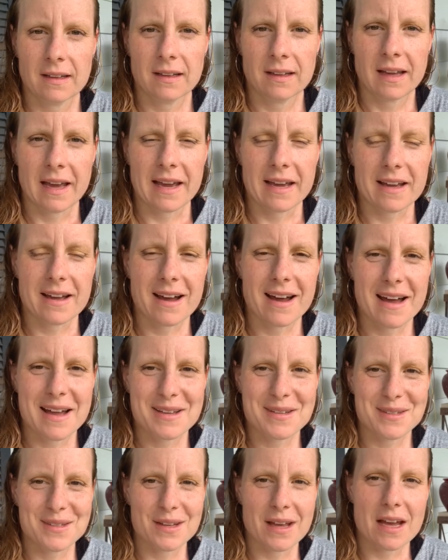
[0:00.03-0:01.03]
Hey
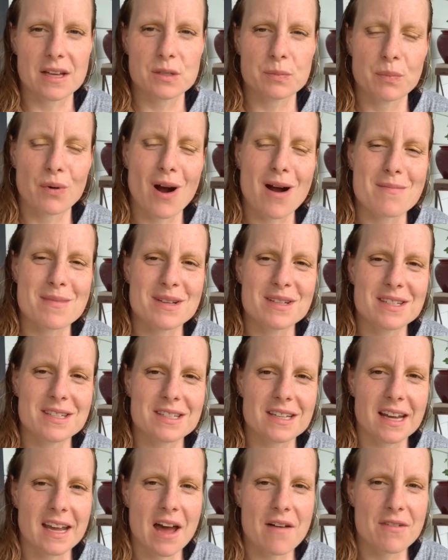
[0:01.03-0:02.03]
guys, as
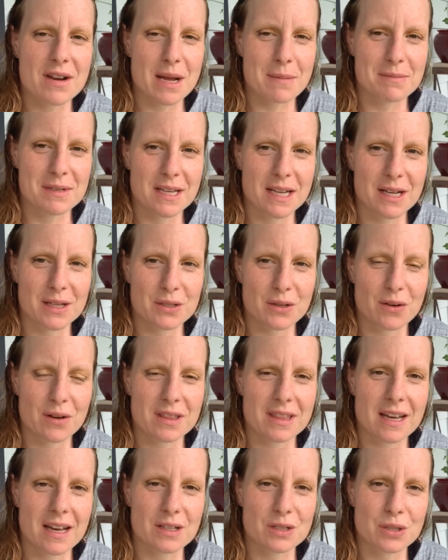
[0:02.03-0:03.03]
promised, I have an update
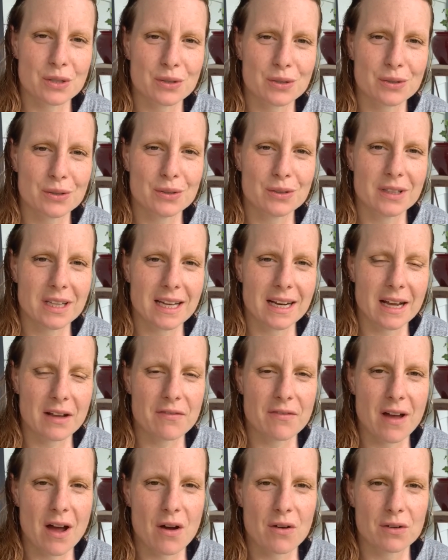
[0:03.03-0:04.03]
on that turtle that I
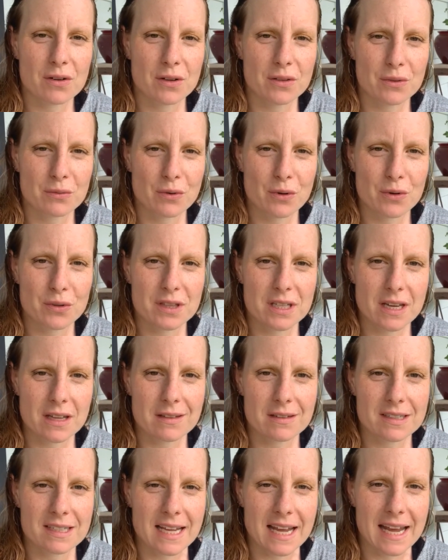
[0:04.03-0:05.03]
found on the road the
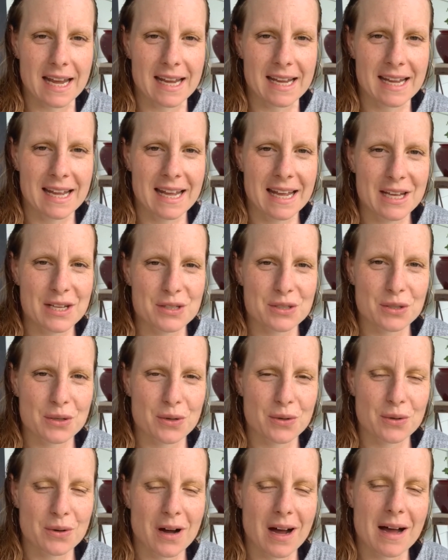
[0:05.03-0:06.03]
other day.
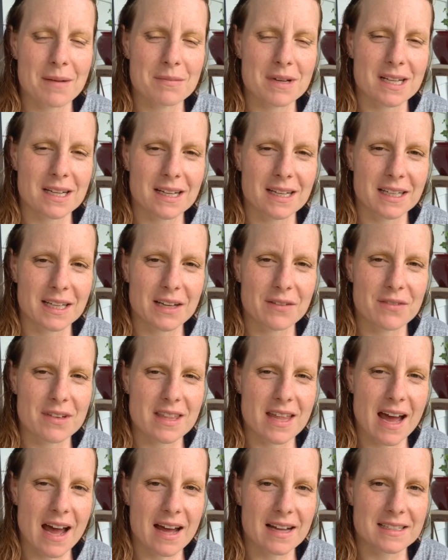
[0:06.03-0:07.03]
So I'm gonna give you
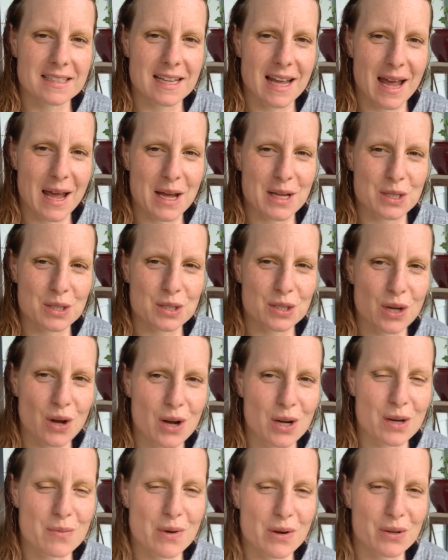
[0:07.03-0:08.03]
that and
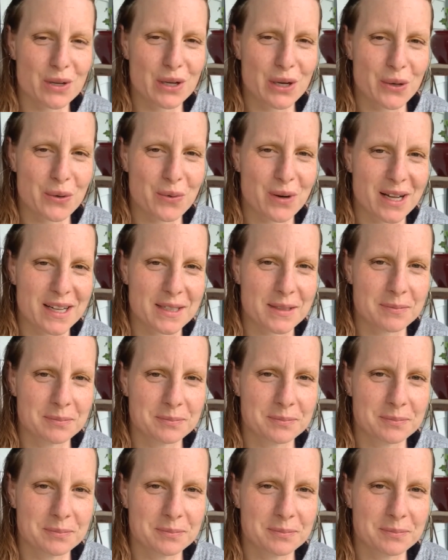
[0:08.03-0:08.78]
talk about a new one.